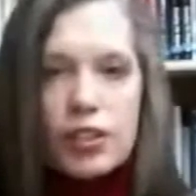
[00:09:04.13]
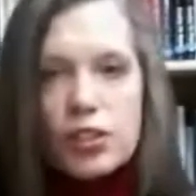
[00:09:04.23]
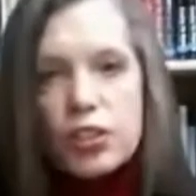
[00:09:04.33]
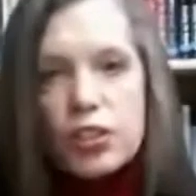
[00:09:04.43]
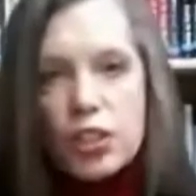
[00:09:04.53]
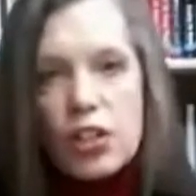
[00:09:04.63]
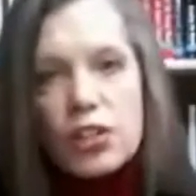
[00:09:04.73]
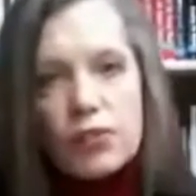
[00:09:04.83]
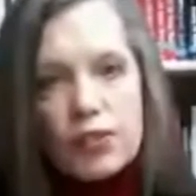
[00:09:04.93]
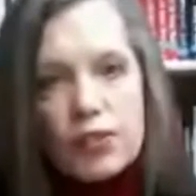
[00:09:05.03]
that's in
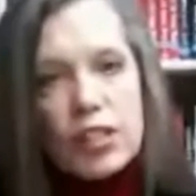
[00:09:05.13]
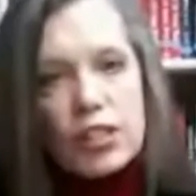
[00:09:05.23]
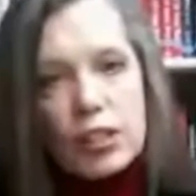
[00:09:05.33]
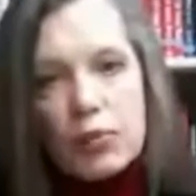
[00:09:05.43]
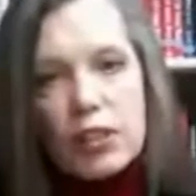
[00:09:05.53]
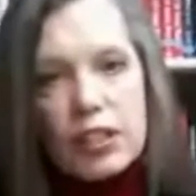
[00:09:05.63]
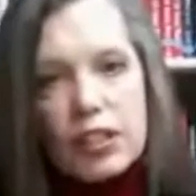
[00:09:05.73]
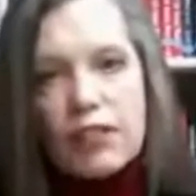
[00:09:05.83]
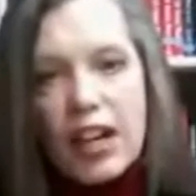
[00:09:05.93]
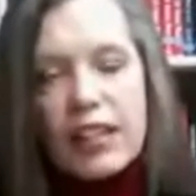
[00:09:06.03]
charge of essentially putting
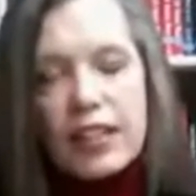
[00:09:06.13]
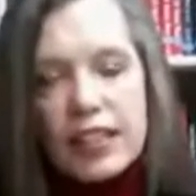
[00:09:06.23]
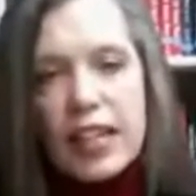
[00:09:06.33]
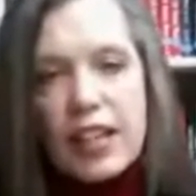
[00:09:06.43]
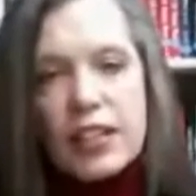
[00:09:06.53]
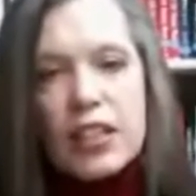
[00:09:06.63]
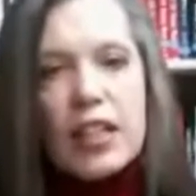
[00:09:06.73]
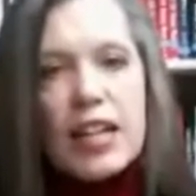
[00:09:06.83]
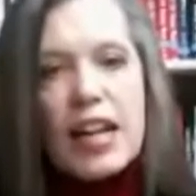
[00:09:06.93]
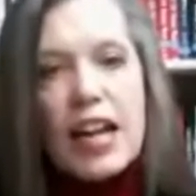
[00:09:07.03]
the Leviathan
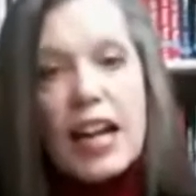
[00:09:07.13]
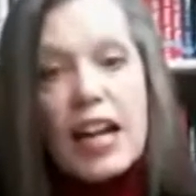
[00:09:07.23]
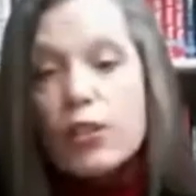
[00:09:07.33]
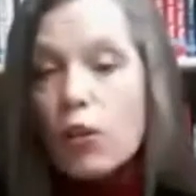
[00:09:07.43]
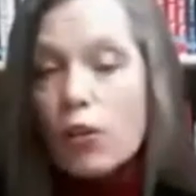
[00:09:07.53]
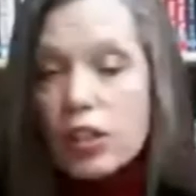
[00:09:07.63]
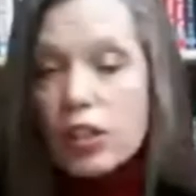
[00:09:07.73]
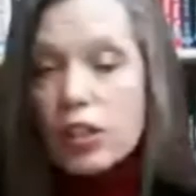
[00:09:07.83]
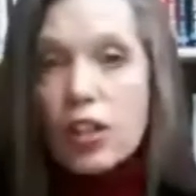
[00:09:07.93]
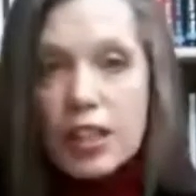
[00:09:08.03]
together has only
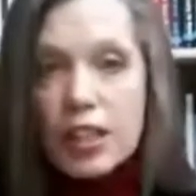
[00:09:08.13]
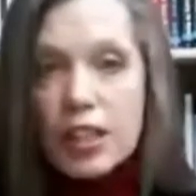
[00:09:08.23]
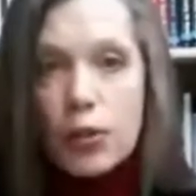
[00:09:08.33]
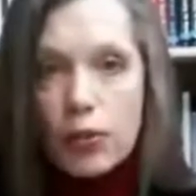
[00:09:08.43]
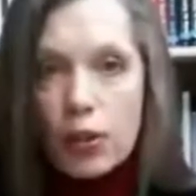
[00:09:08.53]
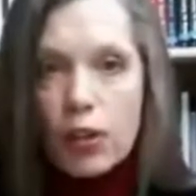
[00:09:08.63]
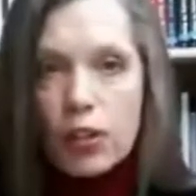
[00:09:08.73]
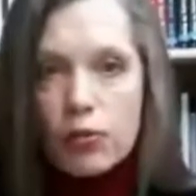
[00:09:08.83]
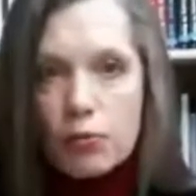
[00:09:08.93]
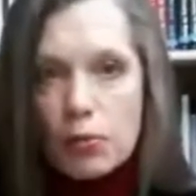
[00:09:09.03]
just gone out with a
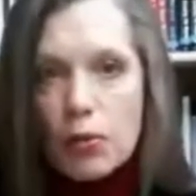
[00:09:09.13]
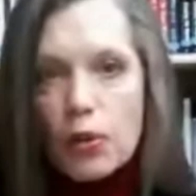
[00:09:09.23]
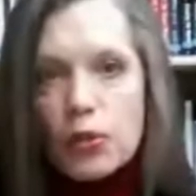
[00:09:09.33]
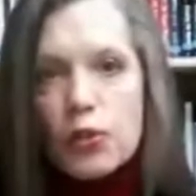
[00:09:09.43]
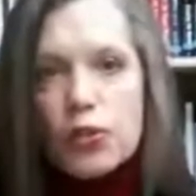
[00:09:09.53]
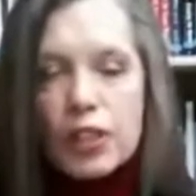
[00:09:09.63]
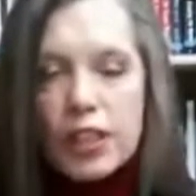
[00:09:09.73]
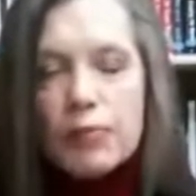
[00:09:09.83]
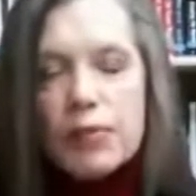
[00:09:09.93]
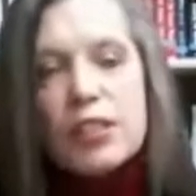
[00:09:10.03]
request for proposals to
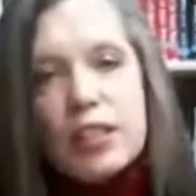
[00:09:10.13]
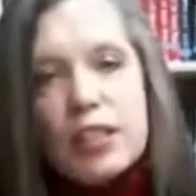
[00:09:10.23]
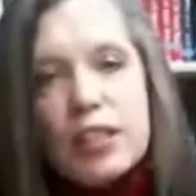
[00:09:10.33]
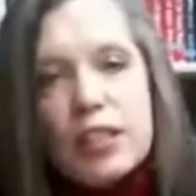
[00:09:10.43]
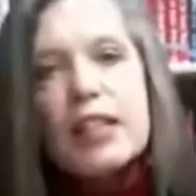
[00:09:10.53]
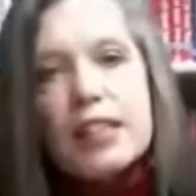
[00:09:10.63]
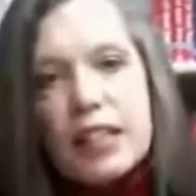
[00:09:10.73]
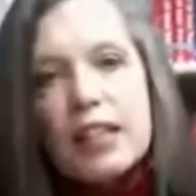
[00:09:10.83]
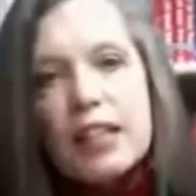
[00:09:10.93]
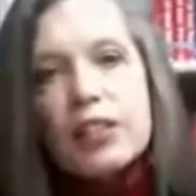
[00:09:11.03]
companies to come in and
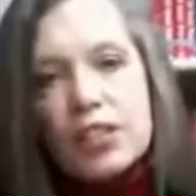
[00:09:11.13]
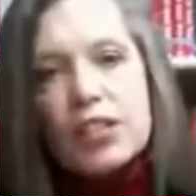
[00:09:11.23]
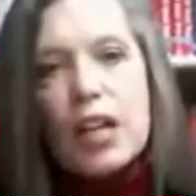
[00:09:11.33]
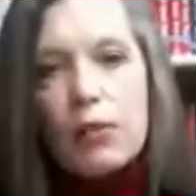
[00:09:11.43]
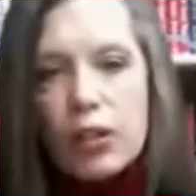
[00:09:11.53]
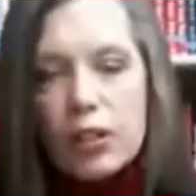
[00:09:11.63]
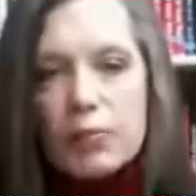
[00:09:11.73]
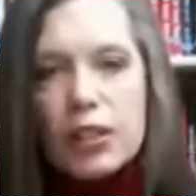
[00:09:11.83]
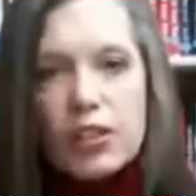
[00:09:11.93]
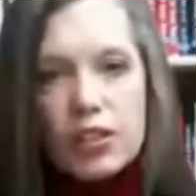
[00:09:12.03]
say, look, this is how we're
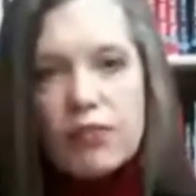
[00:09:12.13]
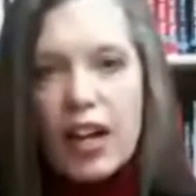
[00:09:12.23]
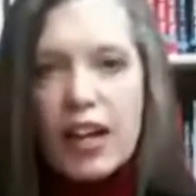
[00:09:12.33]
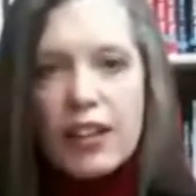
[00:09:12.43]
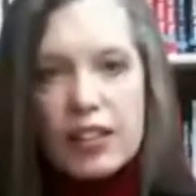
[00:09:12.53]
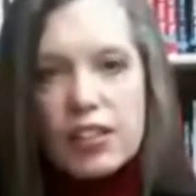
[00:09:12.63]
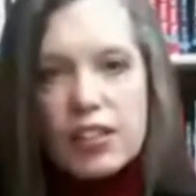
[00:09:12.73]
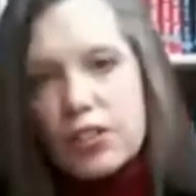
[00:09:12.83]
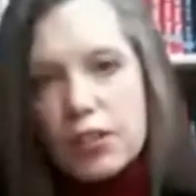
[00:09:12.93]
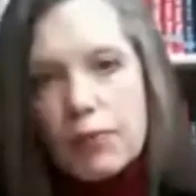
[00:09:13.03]
going to build this Leviathan
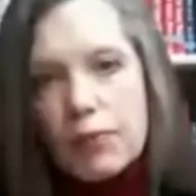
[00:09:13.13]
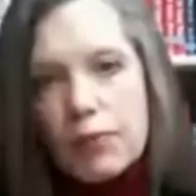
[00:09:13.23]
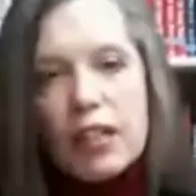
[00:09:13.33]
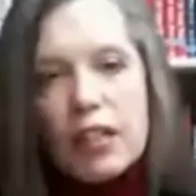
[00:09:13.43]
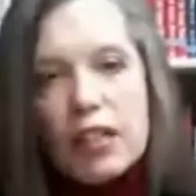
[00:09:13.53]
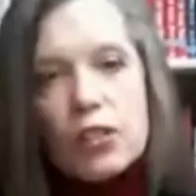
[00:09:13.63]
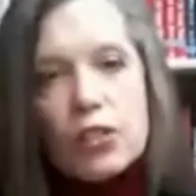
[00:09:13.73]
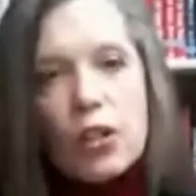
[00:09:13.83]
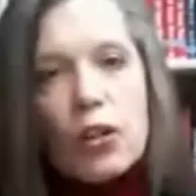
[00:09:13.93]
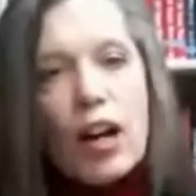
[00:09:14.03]
system.
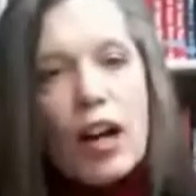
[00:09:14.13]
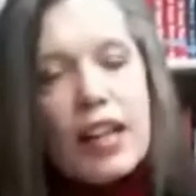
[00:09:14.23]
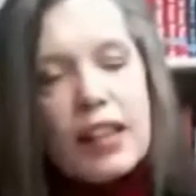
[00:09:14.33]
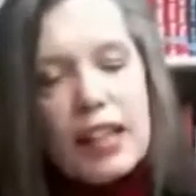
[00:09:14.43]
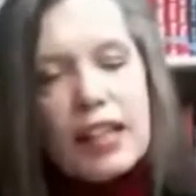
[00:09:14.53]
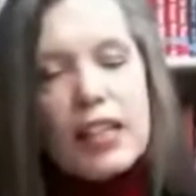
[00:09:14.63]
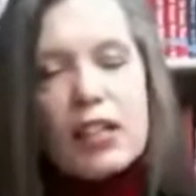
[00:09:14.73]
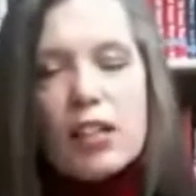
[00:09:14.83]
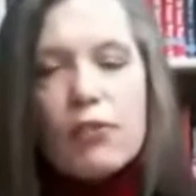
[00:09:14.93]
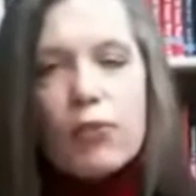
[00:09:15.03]
So I
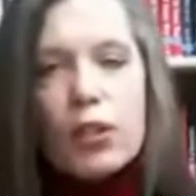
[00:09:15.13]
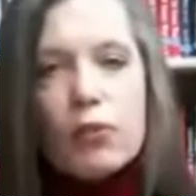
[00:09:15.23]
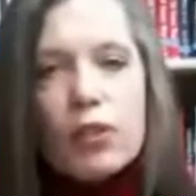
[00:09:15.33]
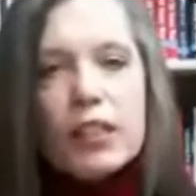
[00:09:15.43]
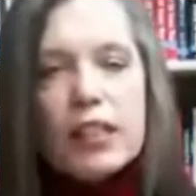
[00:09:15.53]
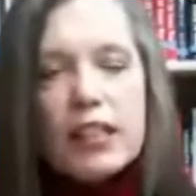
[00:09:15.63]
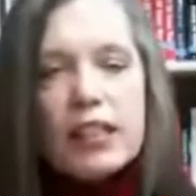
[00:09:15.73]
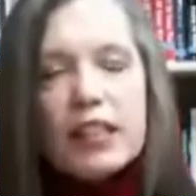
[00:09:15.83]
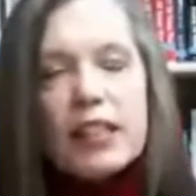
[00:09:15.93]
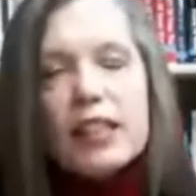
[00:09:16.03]
think if we
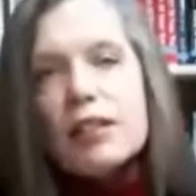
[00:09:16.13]
really,